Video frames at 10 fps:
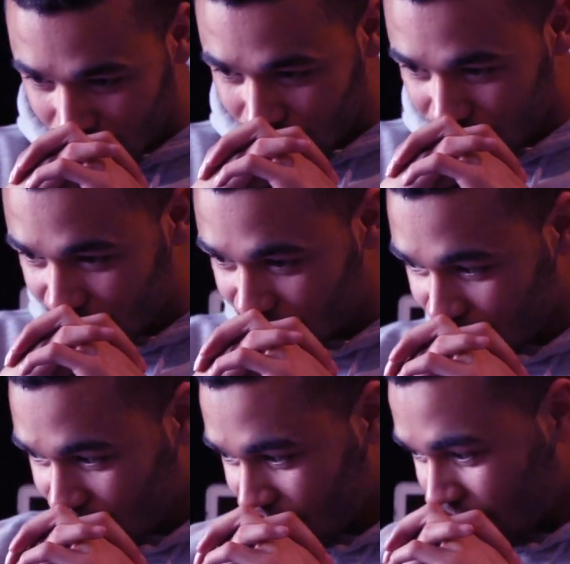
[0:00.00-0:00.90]

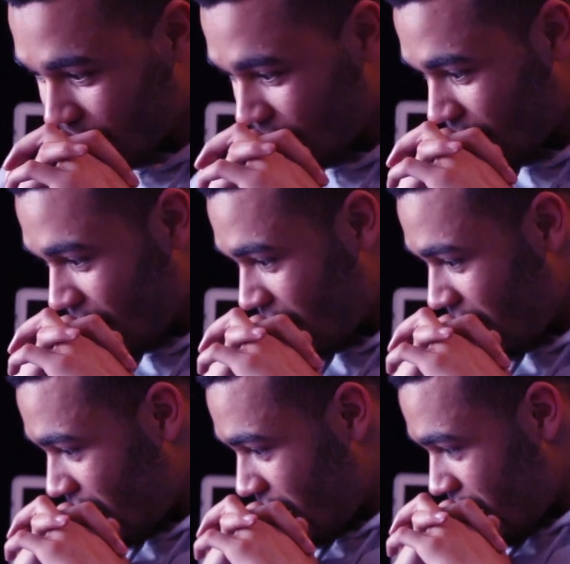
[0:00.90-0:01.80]

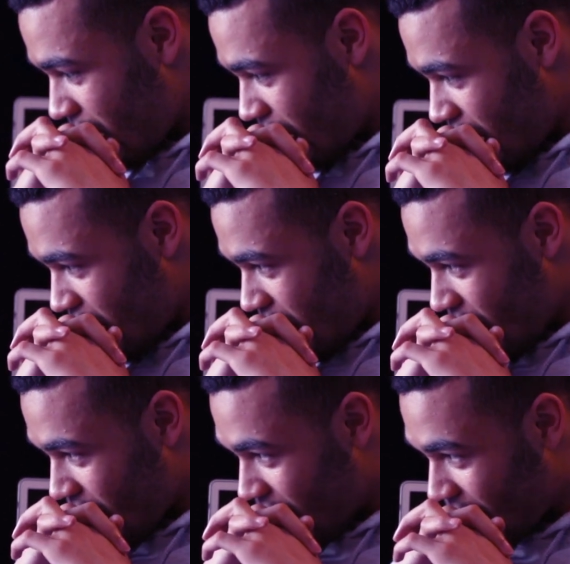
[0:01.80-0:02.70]
Nobody speaks.